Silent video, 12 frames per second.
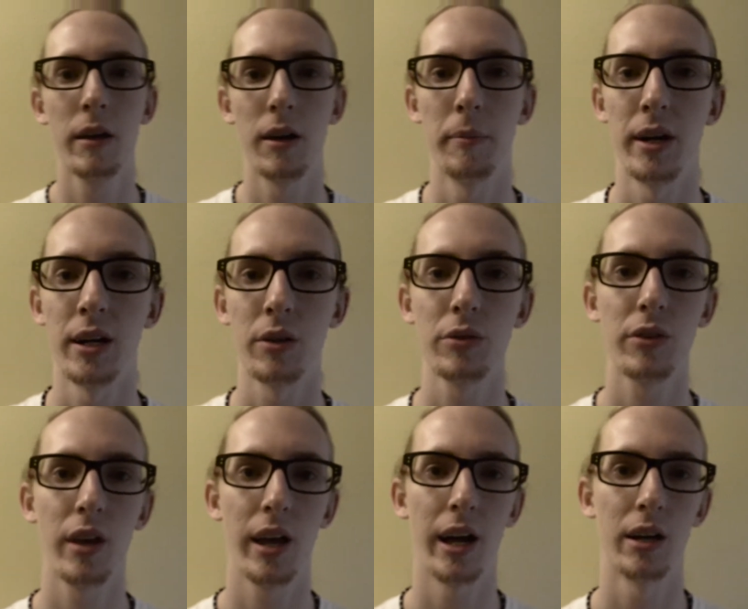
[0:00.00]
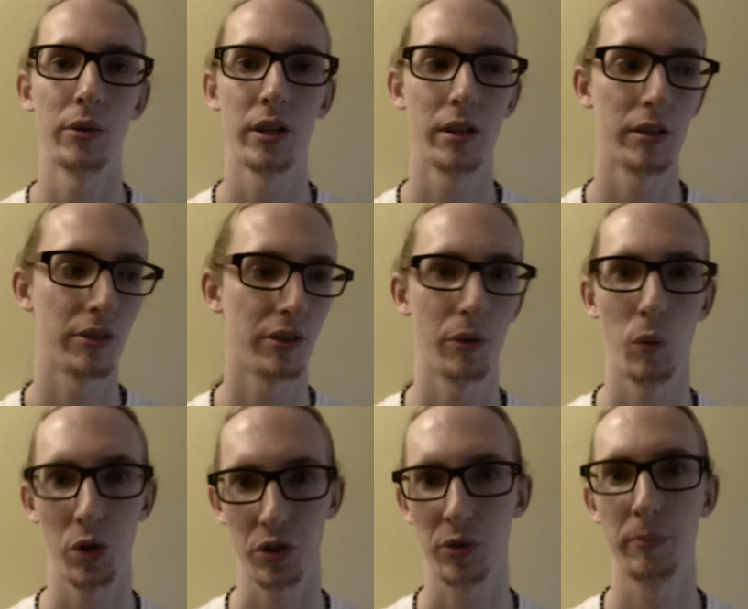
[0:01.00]
about how it is the
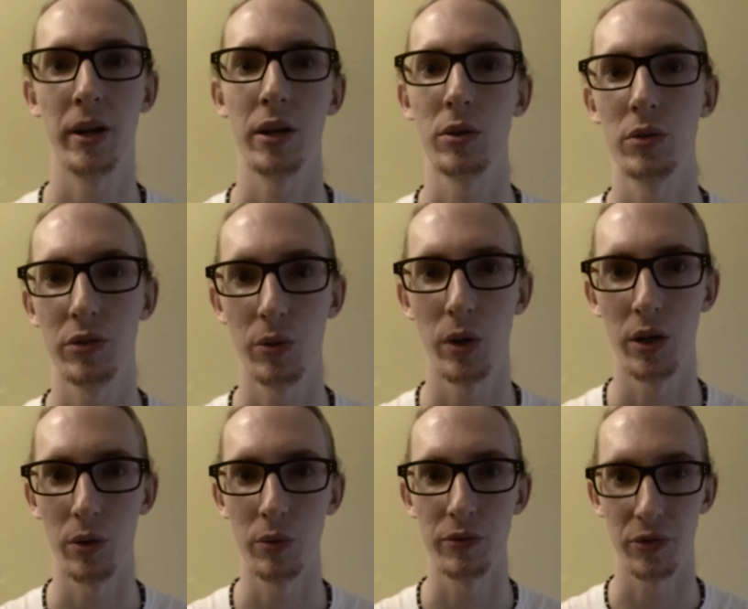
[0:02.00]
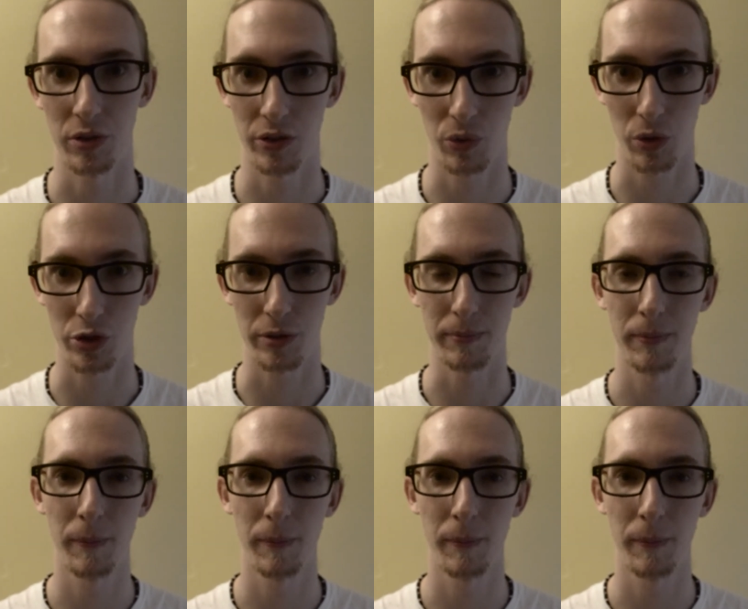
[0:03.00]
worst pedal to own for distortion.